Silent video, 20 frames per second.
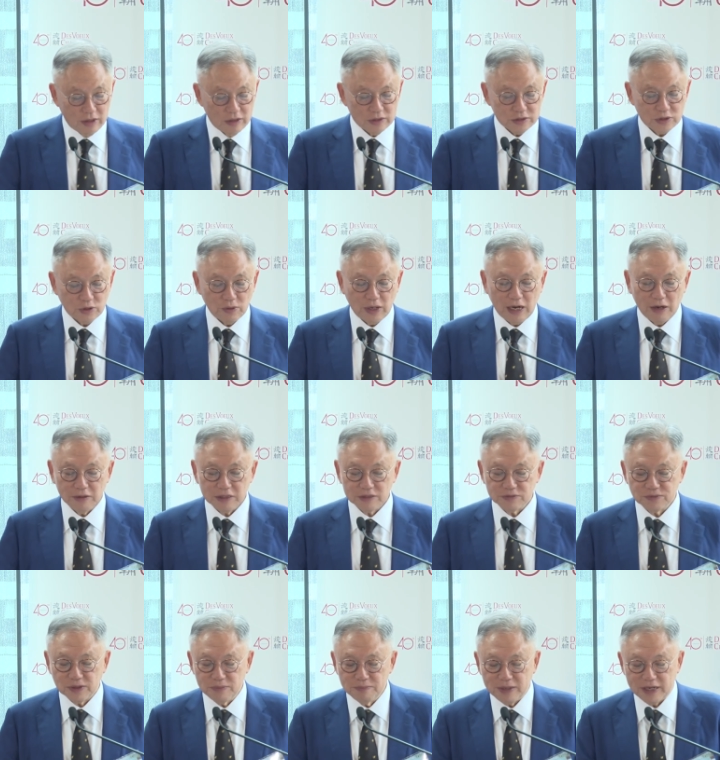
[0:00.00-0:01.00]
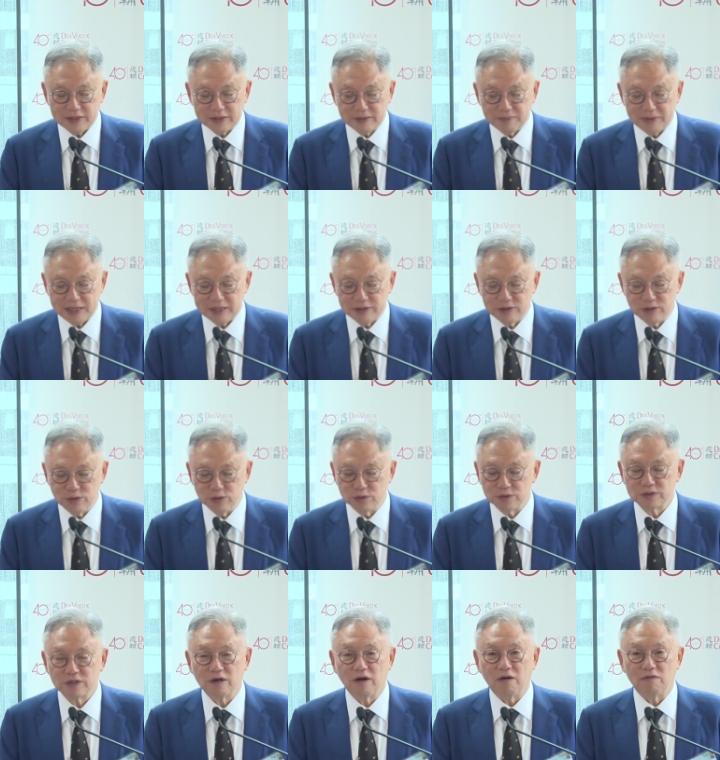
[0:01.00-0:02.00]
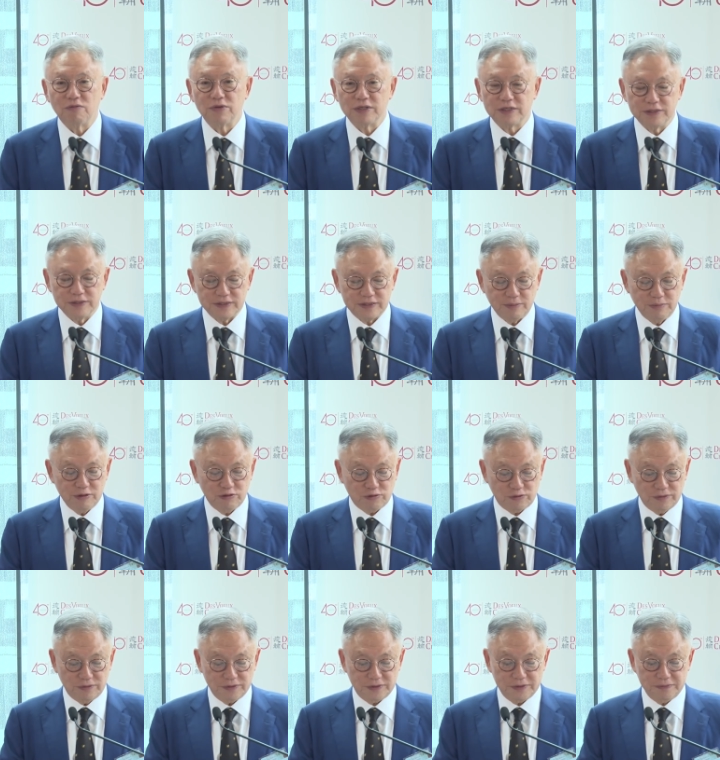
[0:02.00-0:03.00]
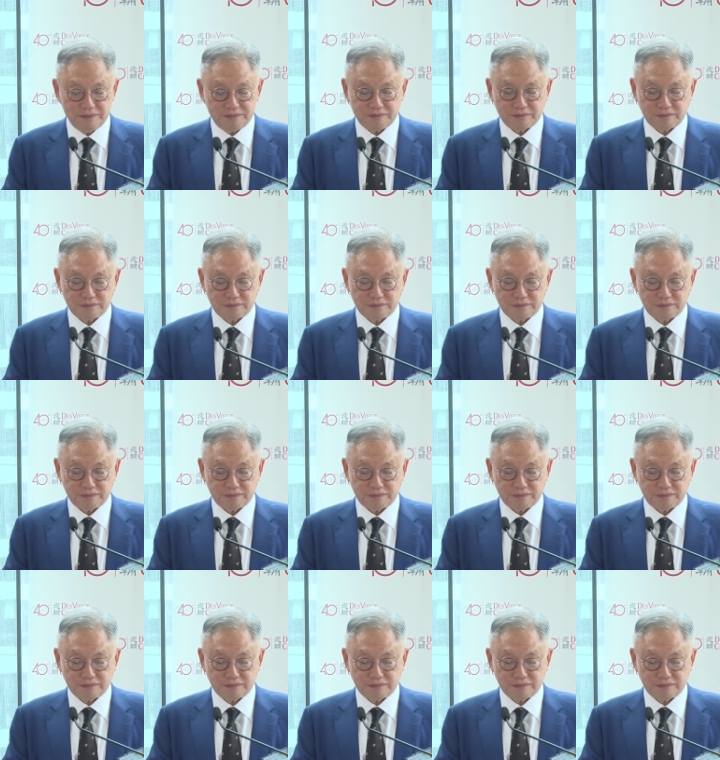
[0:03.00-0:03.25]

So how does one make the best use of written submissions?